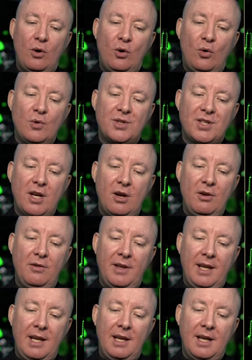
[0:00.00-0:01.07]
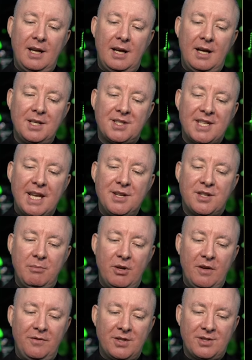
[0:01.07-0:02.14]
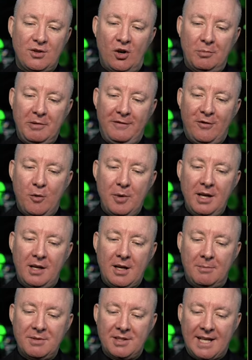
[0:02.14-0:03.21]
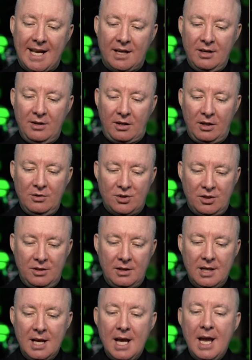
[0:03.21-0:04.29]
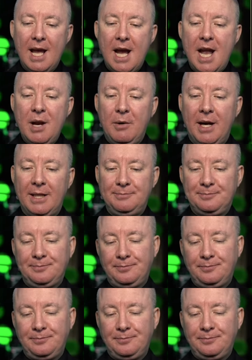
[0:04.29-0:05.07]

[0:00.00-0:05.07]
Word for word: also the sentiment of the stock before we can come to that conclusion. Anyway,